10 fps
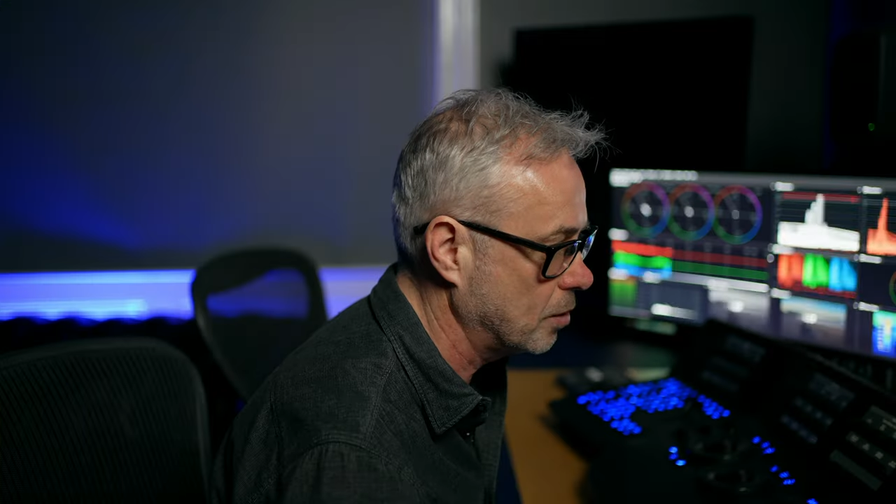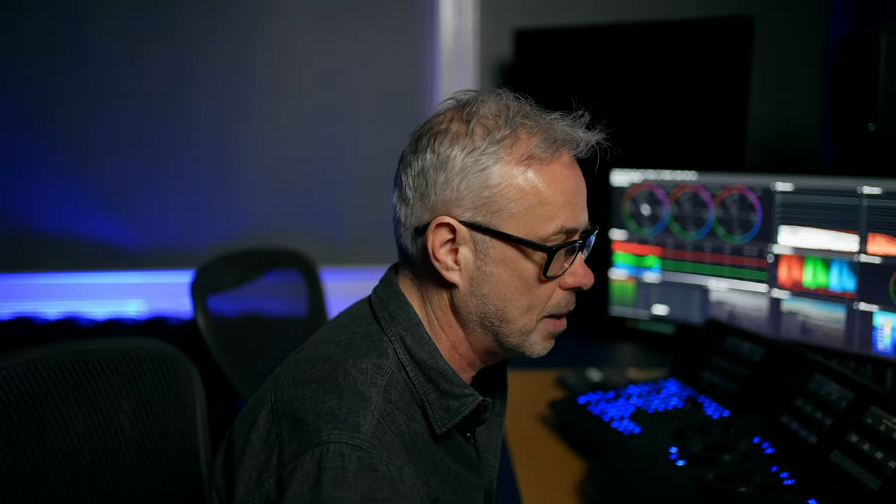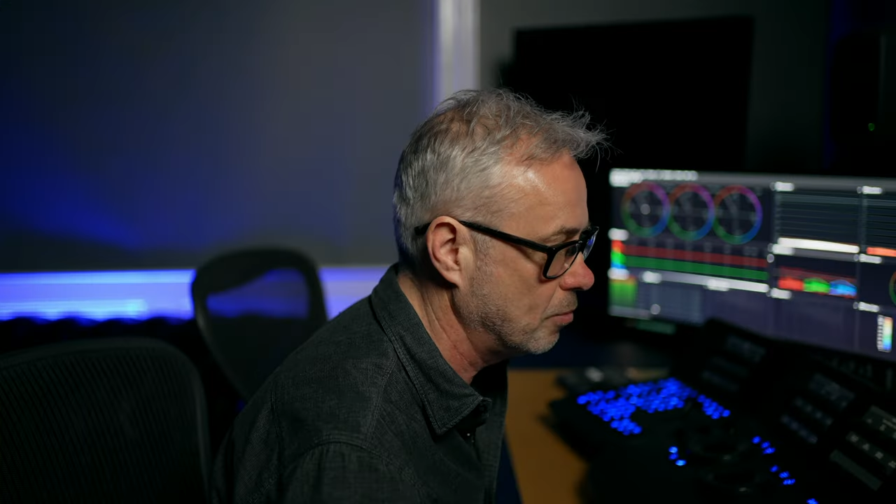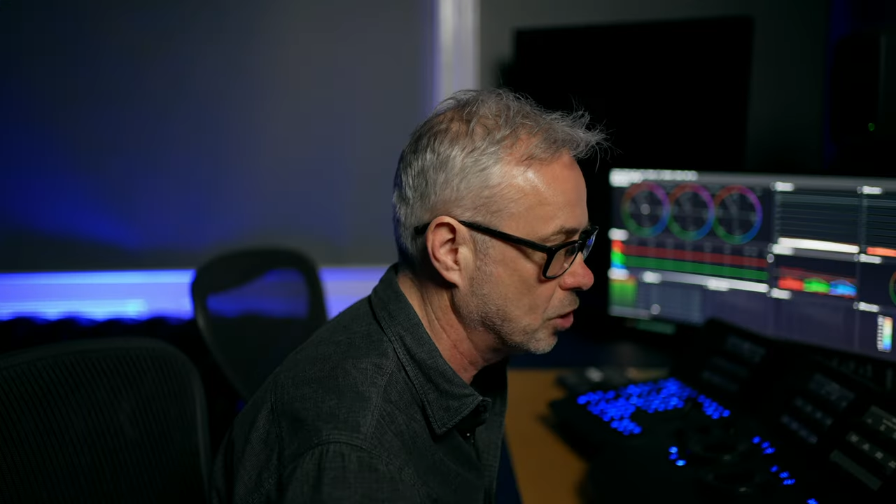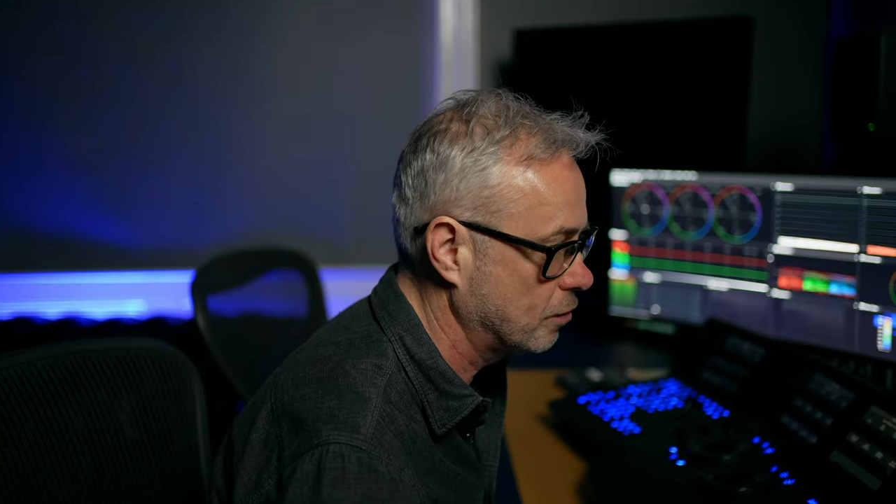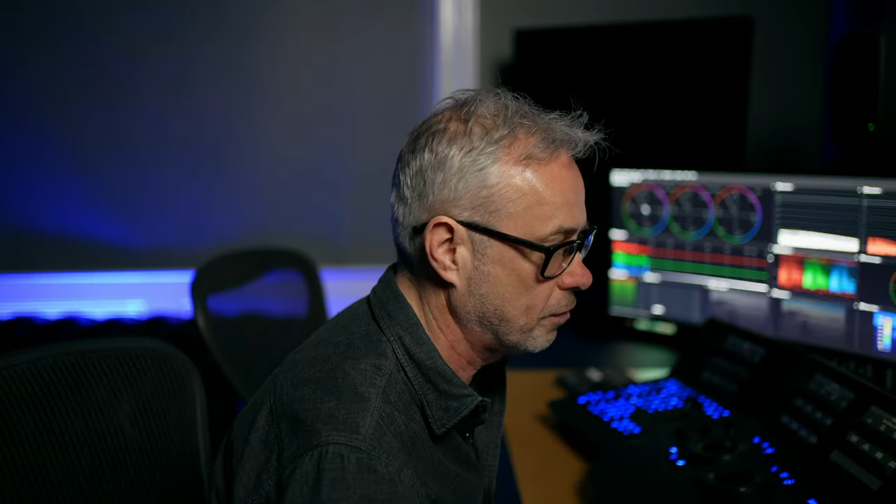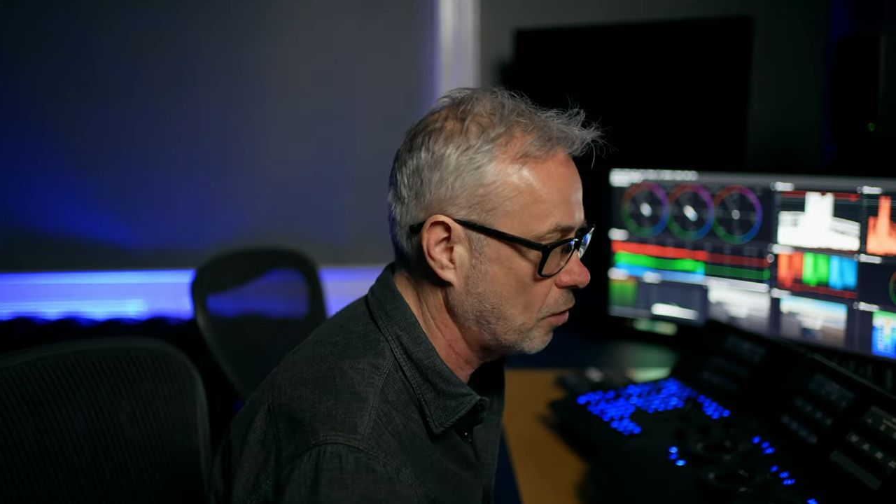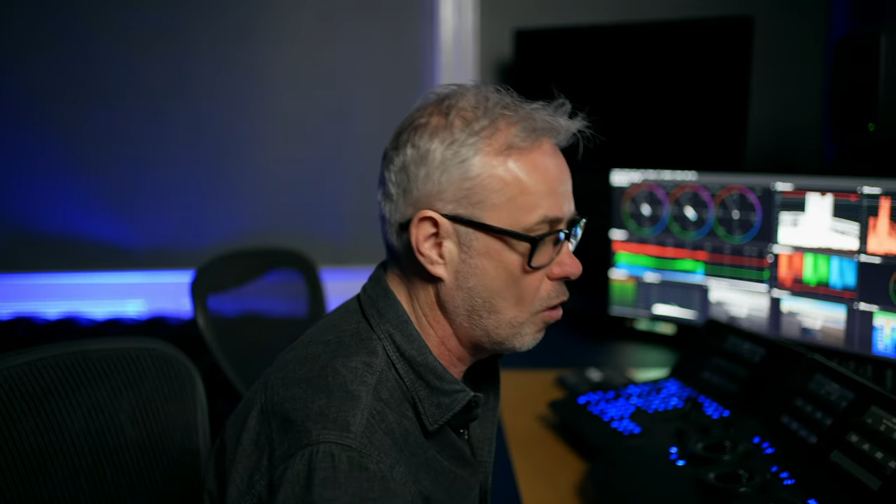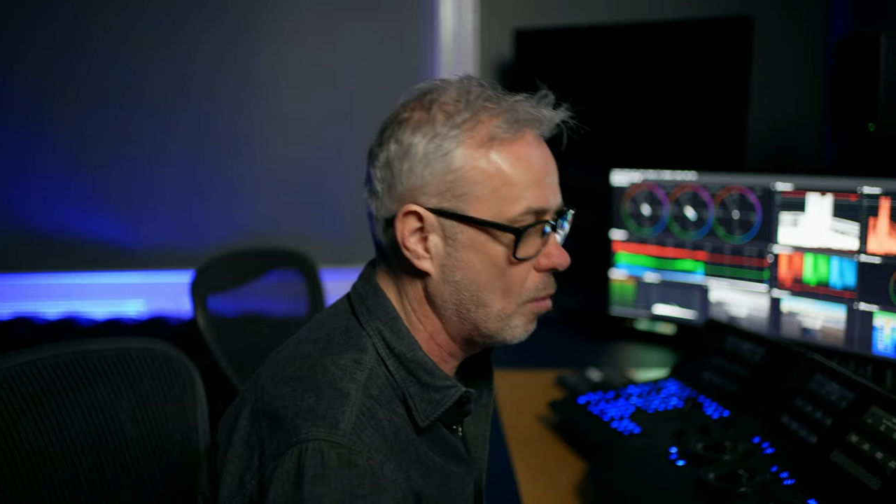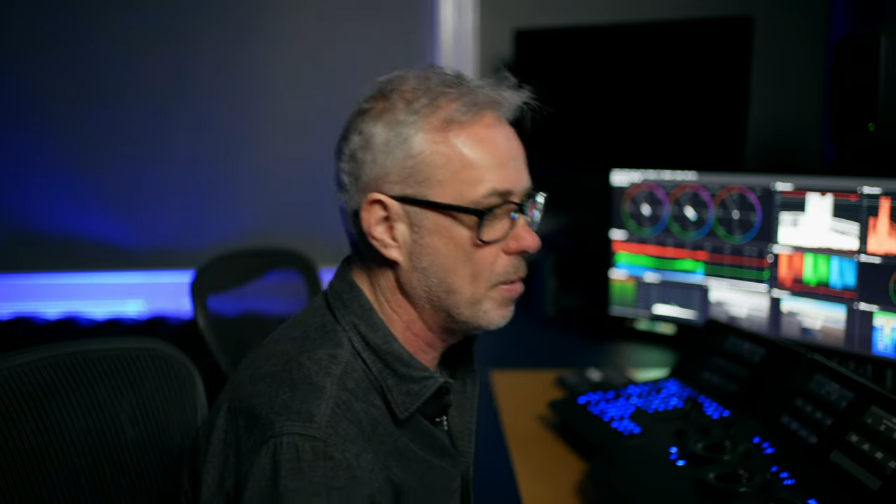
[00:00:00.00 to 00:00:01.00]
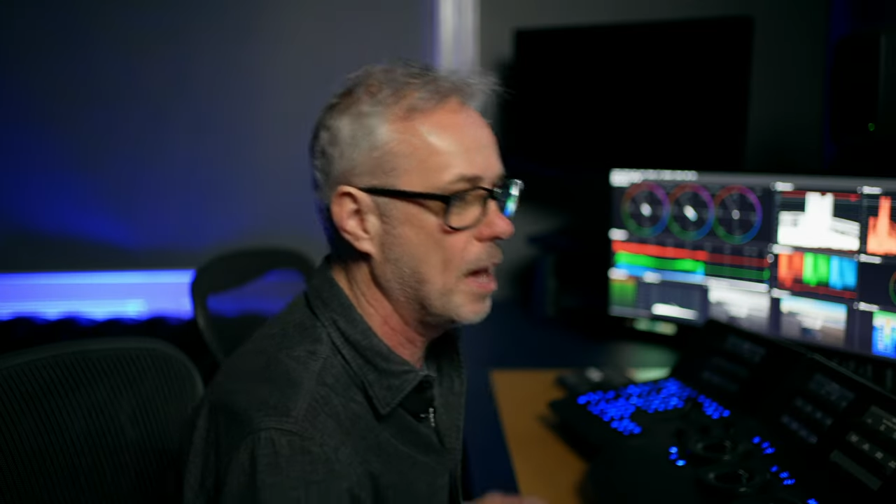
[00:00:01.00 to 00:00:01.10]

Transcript: some images from